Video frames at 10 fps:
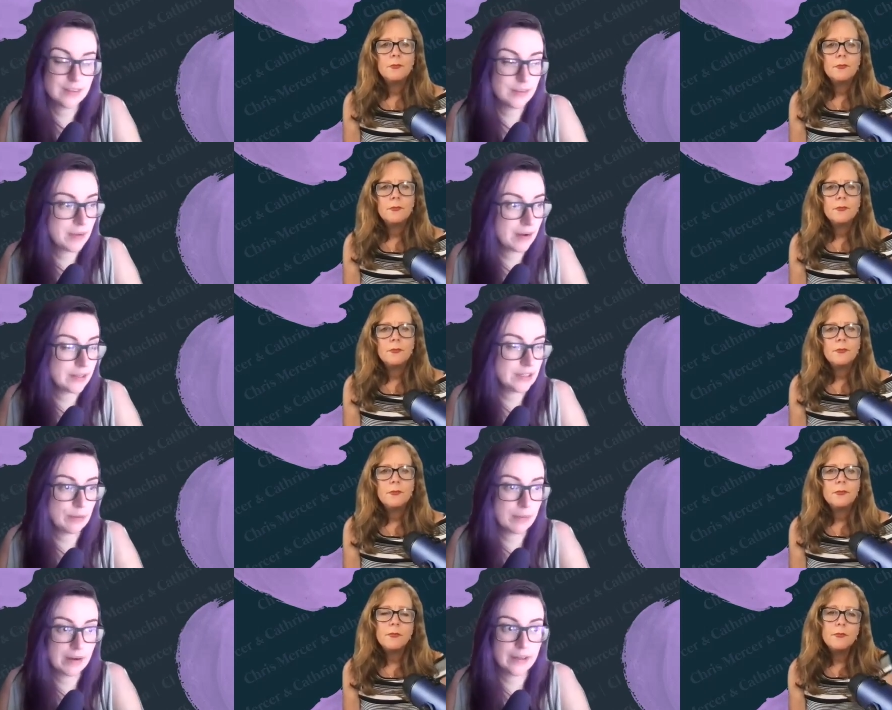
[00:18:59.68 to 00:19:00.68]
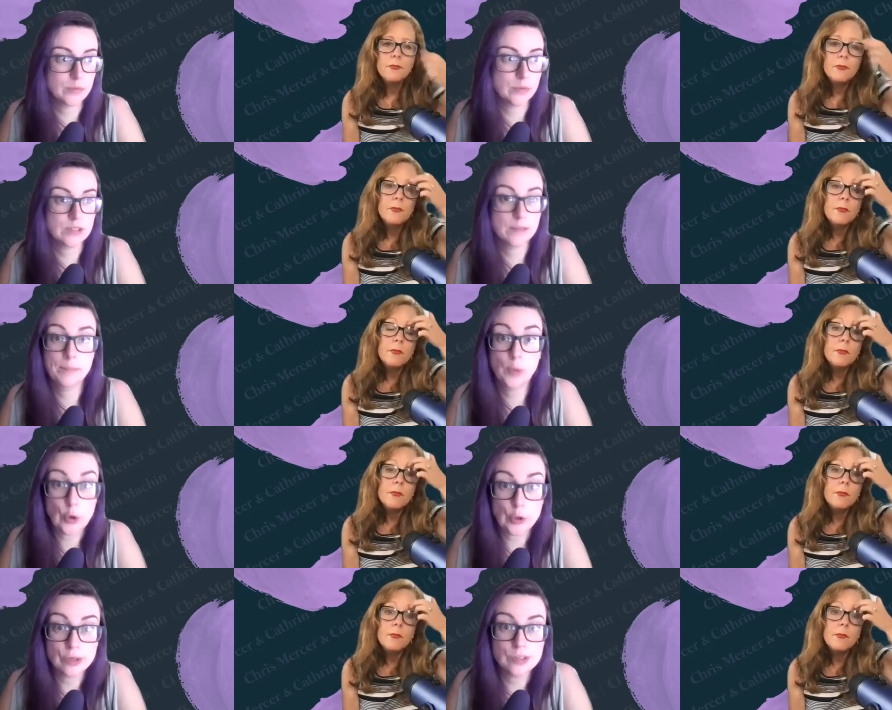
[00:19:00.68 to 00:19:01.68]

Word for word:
Speaker 1: the in your mind was good